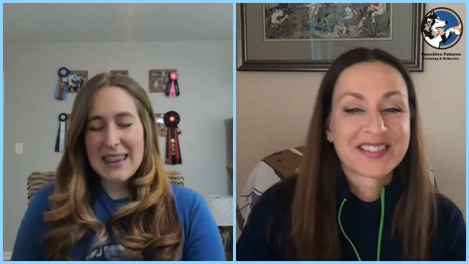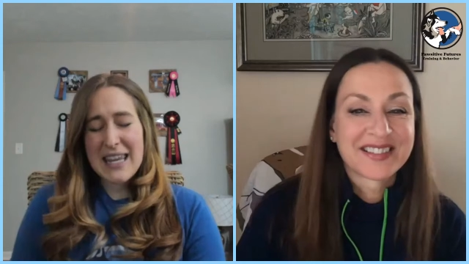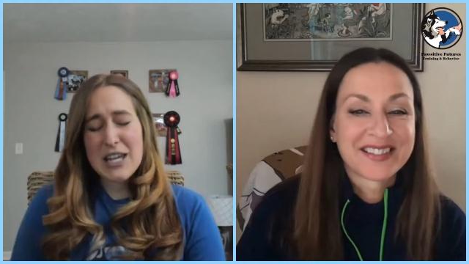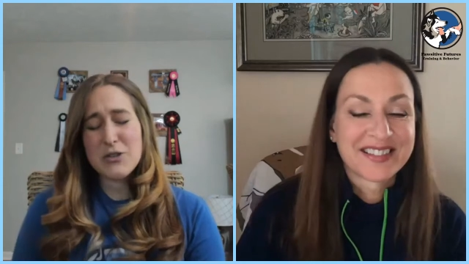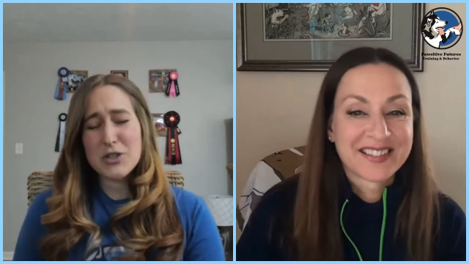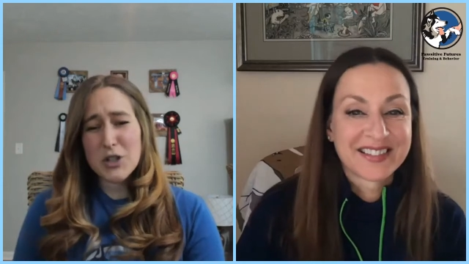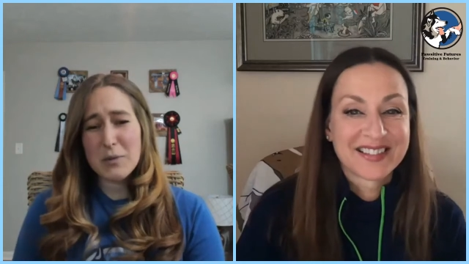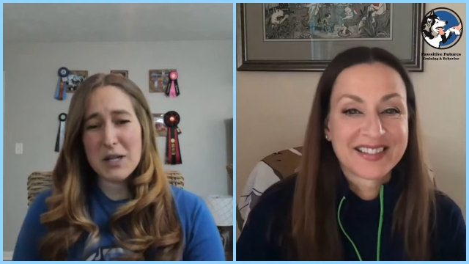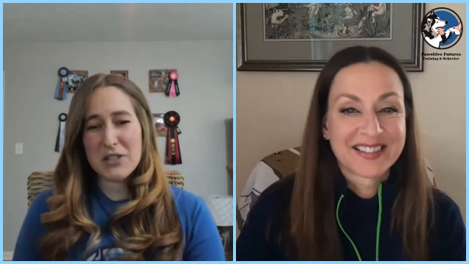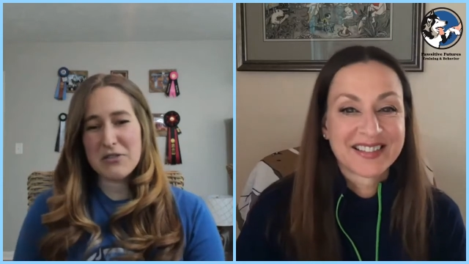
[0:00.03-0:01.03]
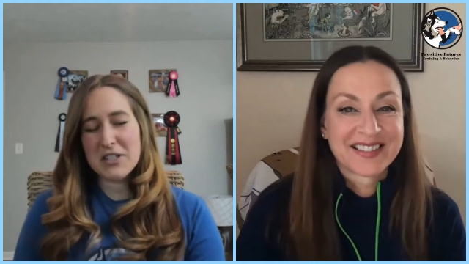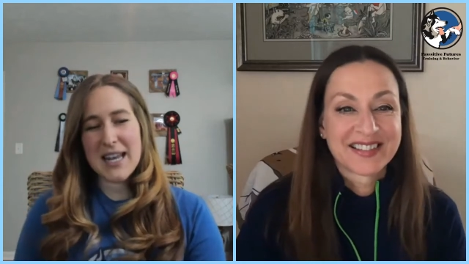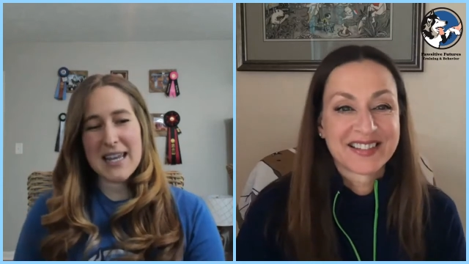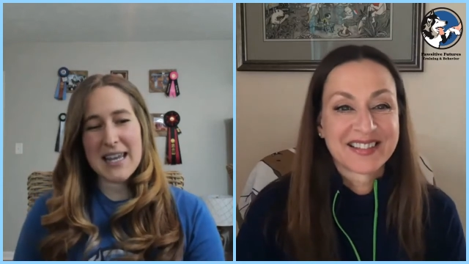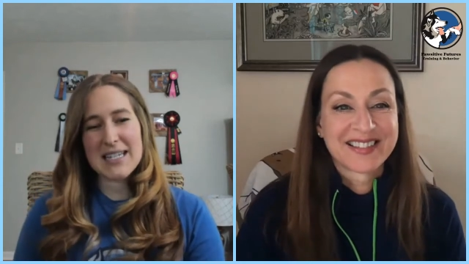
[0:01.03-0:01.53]
Speaker 1: Thank you so much for
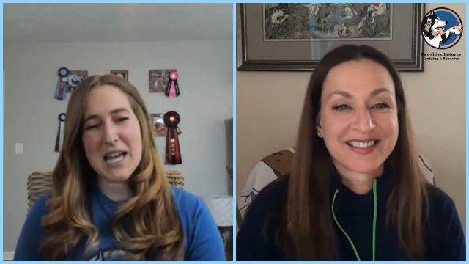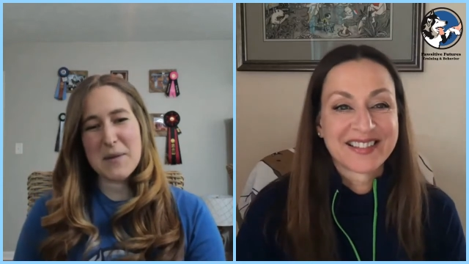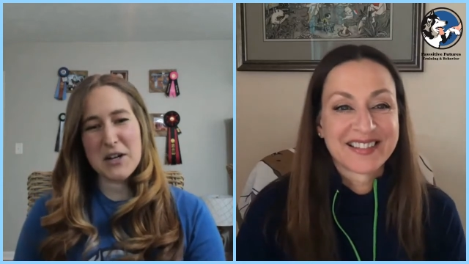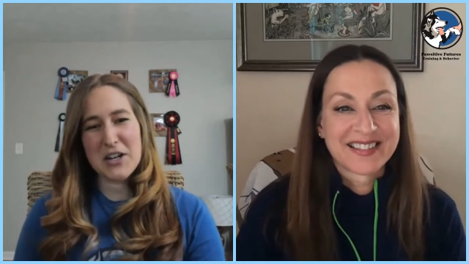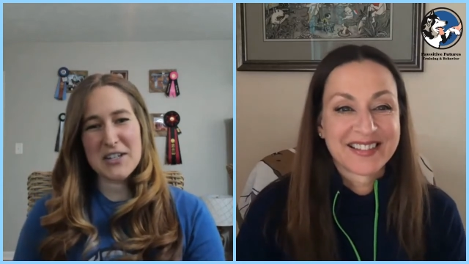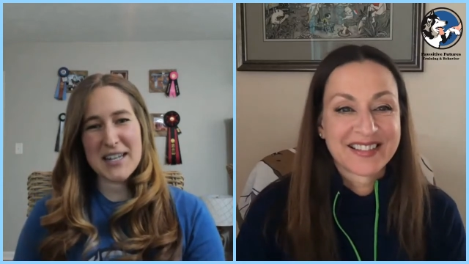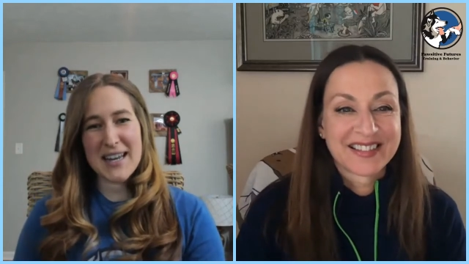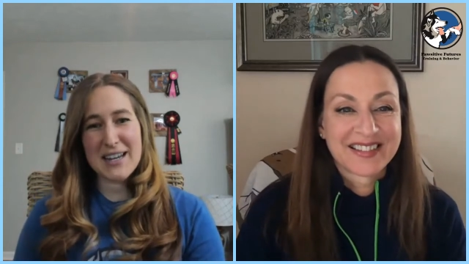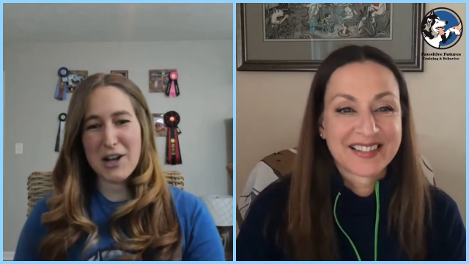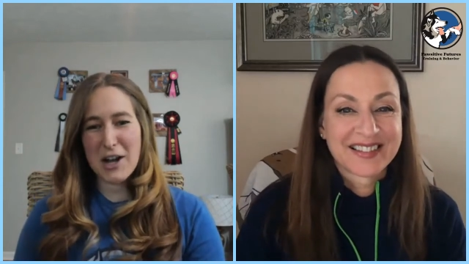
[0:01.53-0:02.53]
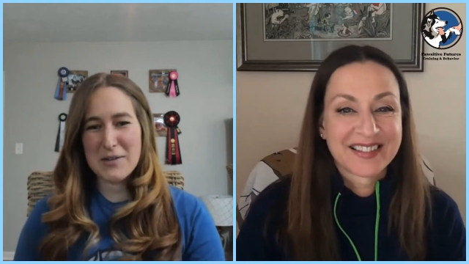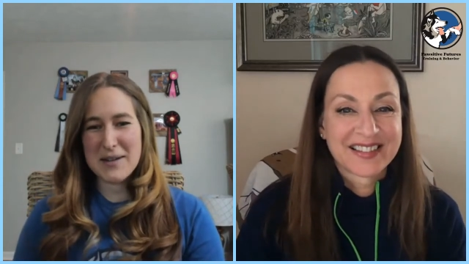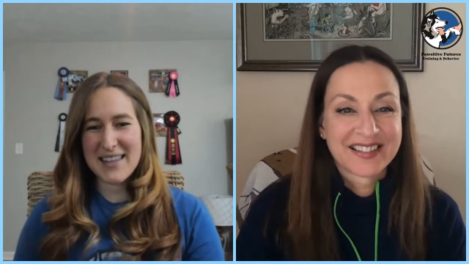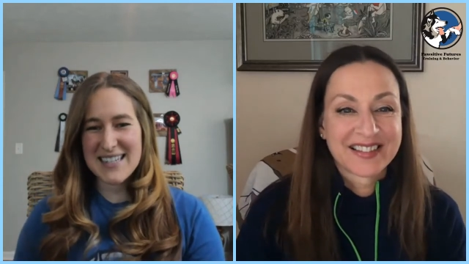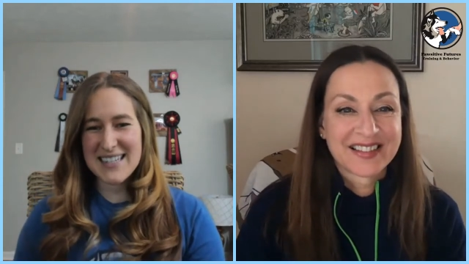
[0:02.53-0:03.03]
taking time out of your day to talk with
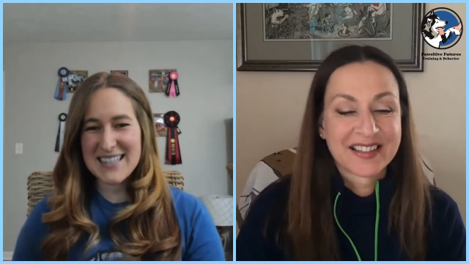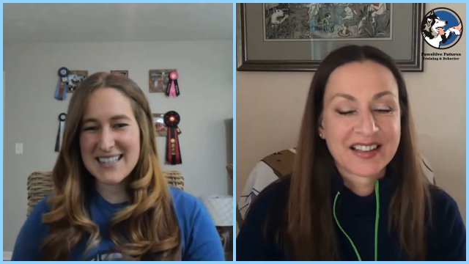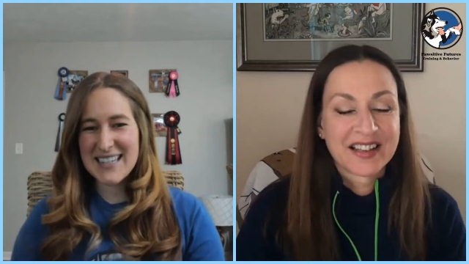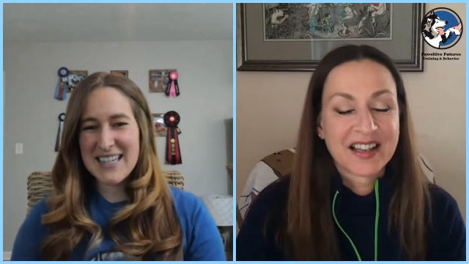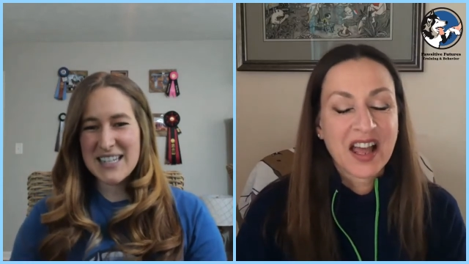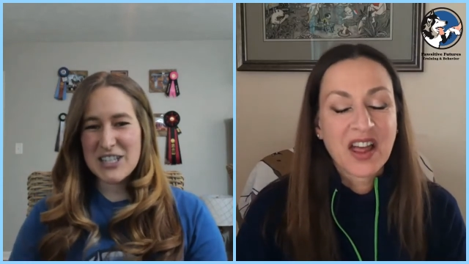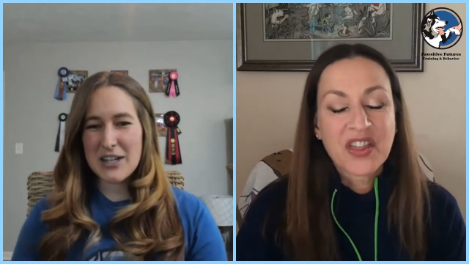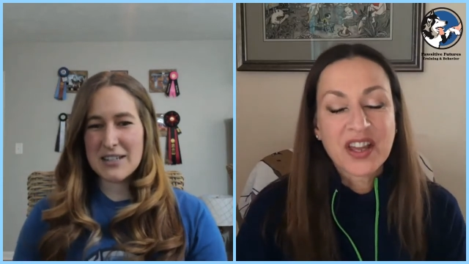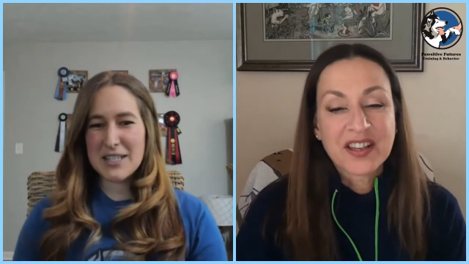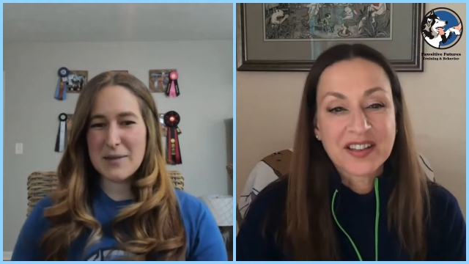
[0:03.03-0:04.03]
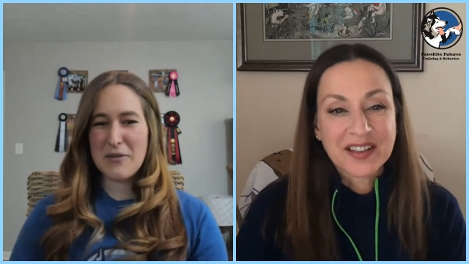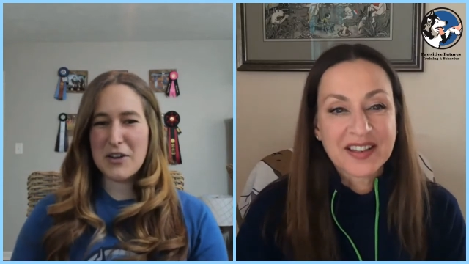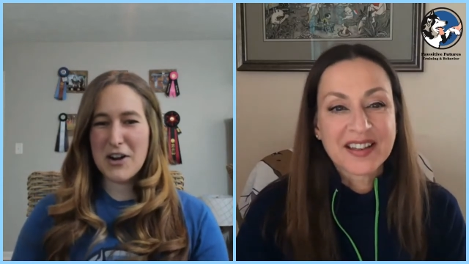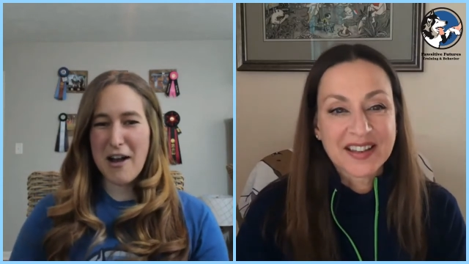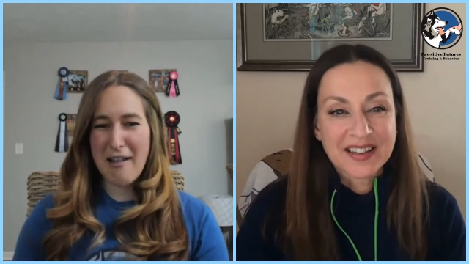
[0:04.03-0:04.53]
us, share Thank some you. of
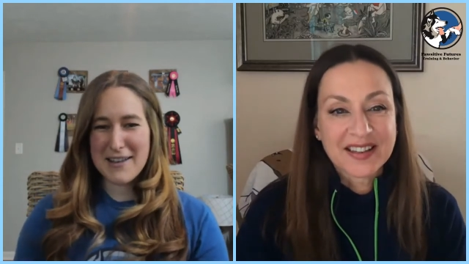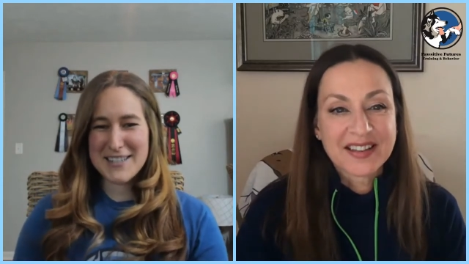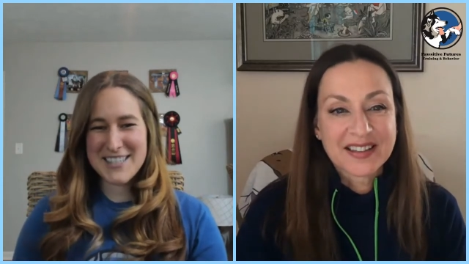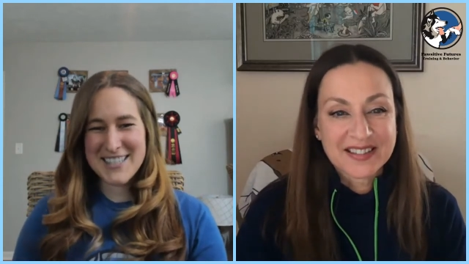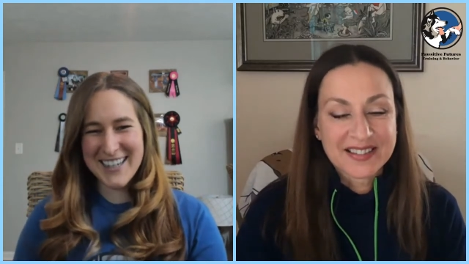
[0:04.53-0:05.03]
your knowledge.